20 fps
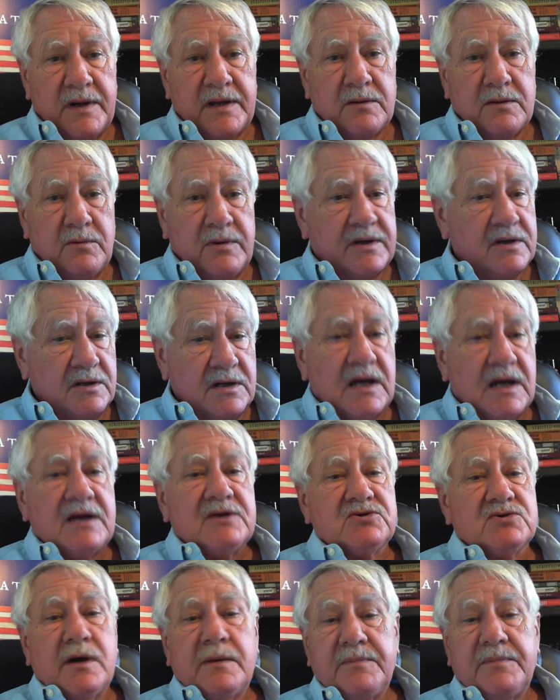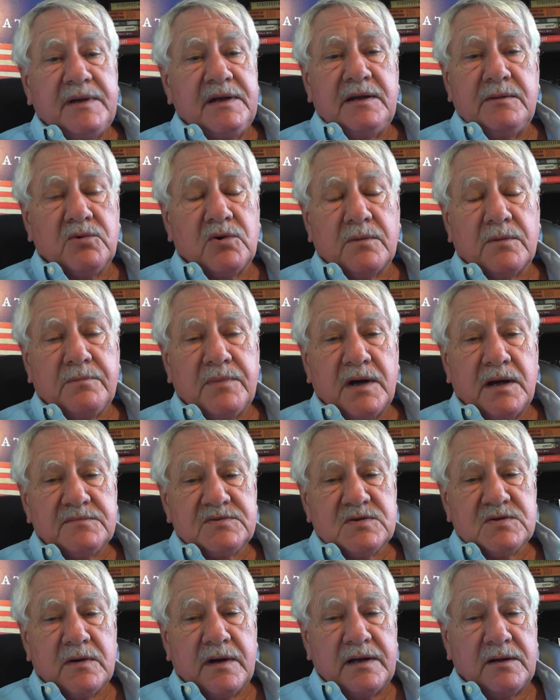We we could not drop any more
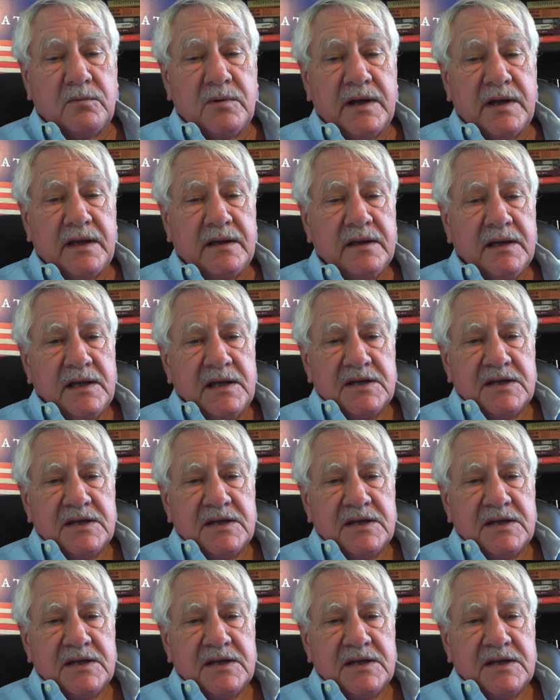bombs right away.